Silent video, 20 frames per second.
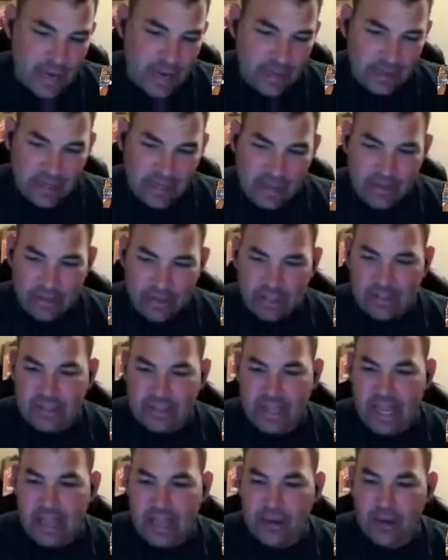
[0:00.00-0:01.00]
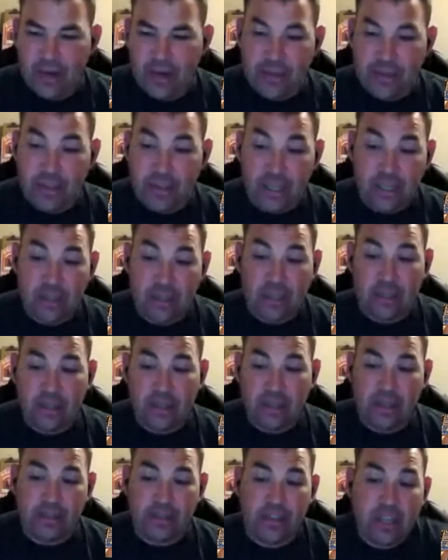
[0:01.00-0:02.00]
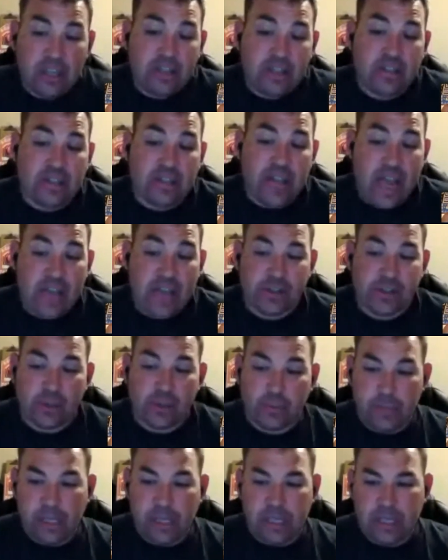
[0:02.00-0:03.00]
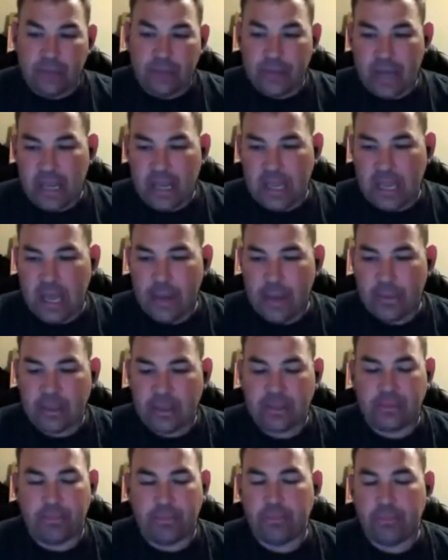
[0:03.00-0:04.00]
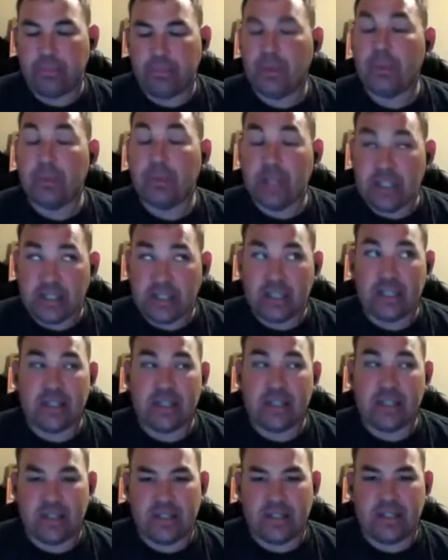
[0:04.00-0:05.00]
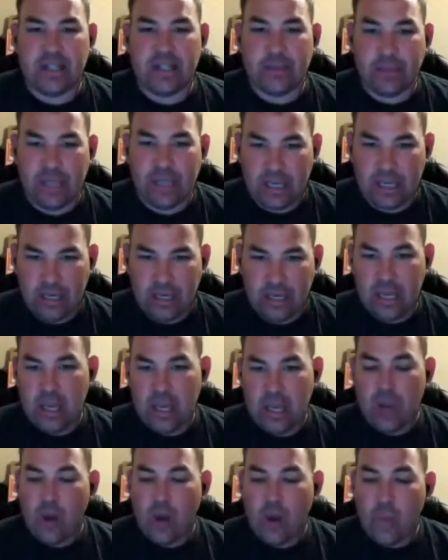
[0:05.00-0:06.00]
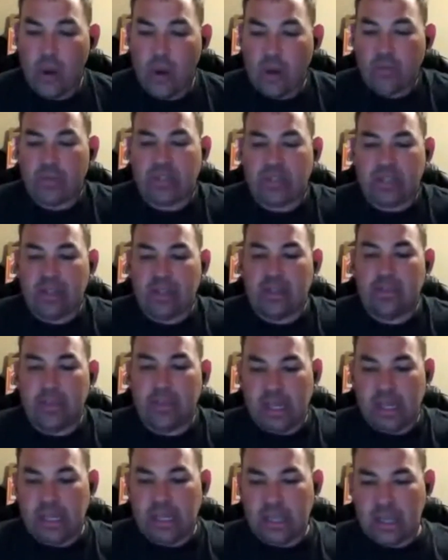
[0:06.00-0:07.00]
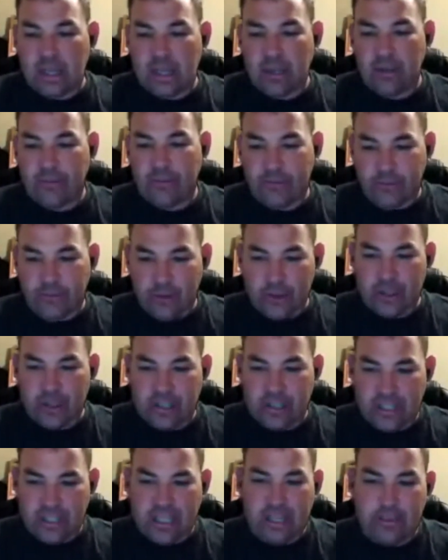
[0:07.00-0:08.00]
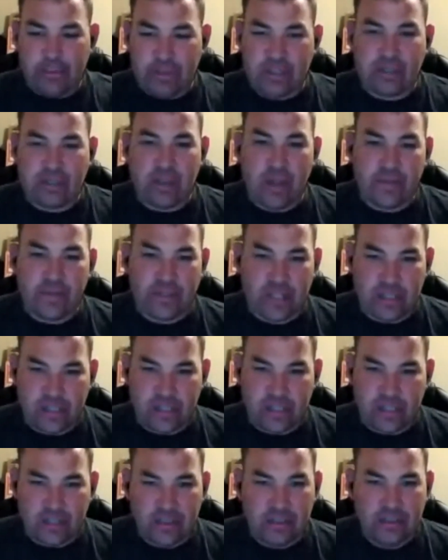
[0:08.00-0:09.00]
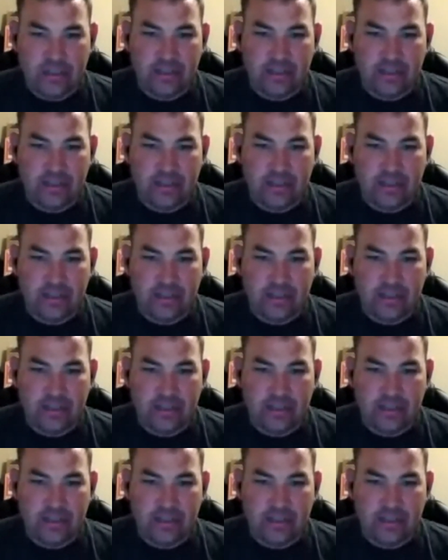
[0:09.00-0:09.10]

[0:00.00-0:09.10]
I think it's hater. I think it, I think it's national media, right? How much publicity does this team get? What was in the media for this team this offseason?